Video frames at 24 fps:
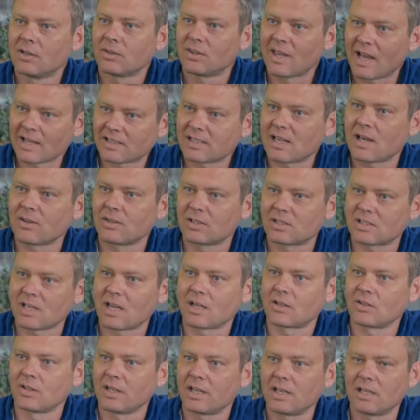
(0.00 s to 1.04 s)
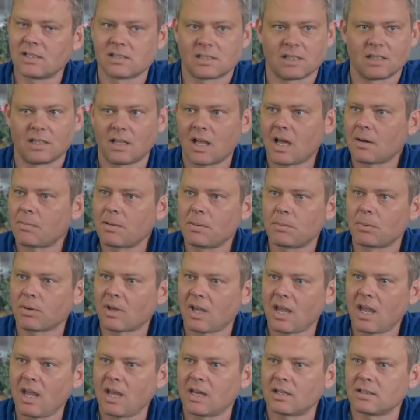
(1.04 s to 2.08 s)
that's how the cycle ends, and a lot of people
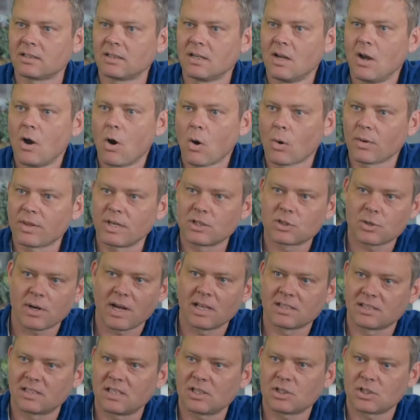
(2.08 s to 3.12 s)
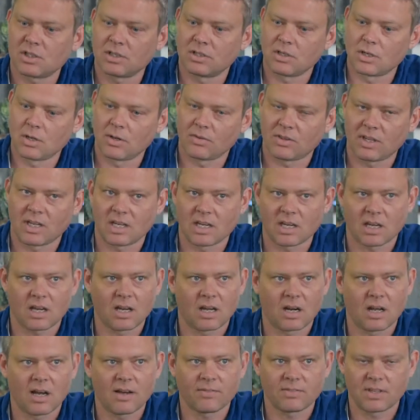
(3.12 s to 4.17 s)
can't. Or they transition, you know, if they get
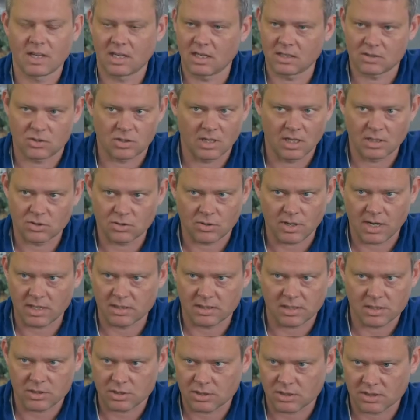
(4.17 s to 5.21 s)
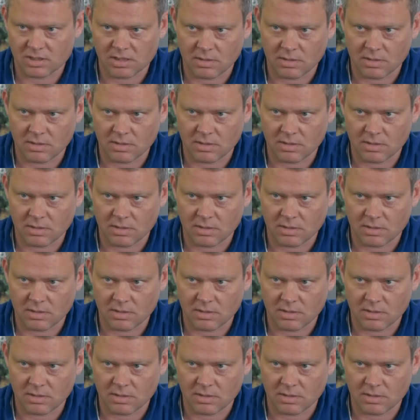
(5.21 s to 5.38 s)
cut off, they get they transition to